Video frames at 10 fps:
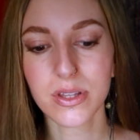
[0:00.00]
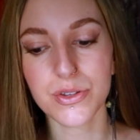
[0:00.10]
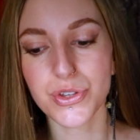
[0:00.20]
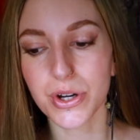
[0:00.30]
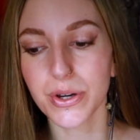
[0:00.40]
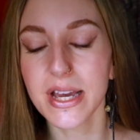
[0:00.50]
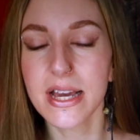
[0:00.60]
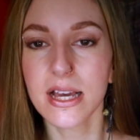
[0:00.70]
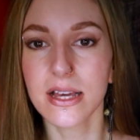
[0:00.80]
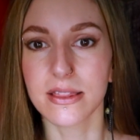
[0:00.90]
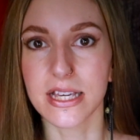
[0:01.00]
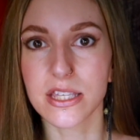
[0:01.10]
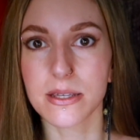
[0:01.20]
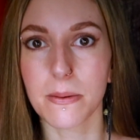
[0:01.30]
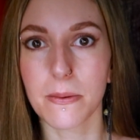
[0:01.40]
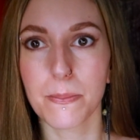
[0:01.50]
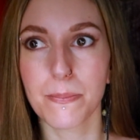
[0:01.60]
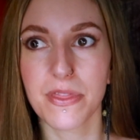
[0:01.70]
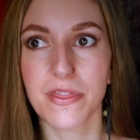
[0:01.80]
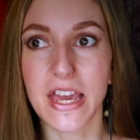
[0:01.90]
So this
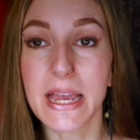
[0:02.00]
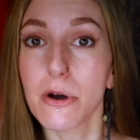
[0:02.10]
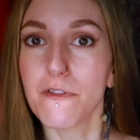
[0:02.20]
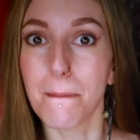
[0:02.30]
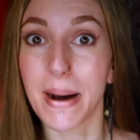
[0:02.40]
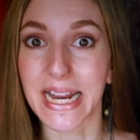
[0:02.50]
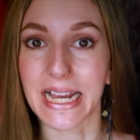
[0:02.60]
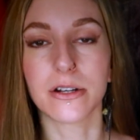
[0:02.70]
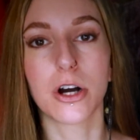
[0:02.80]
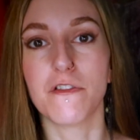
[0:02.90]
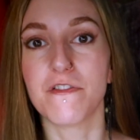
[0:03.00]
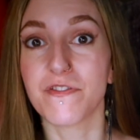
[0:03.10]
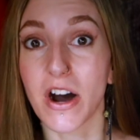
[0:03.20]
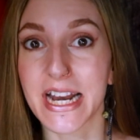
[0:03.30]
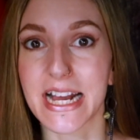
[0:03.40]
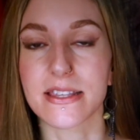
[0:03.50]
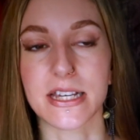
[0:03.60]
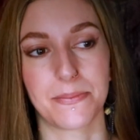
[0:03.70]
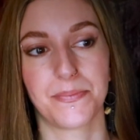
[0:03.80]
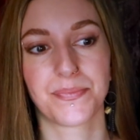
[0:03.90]
theme of money, of
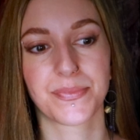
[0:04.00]
financing,